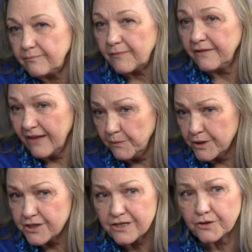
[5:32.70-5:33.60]
that was
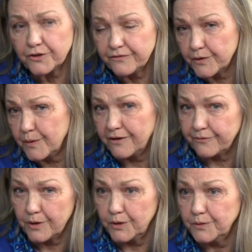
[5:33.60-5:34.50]
sort of a rough
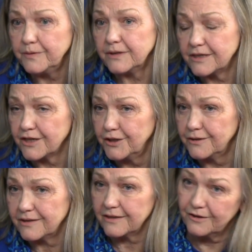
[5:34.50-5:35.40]
road to go,
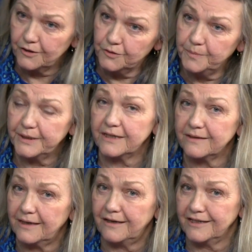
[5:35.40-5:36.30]
to go, but
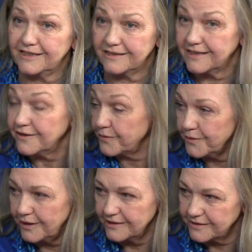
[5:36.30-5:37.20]
I did get through
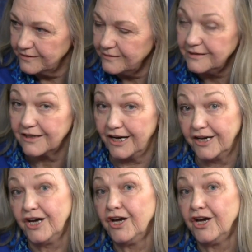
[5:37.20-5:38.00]
high school, and I,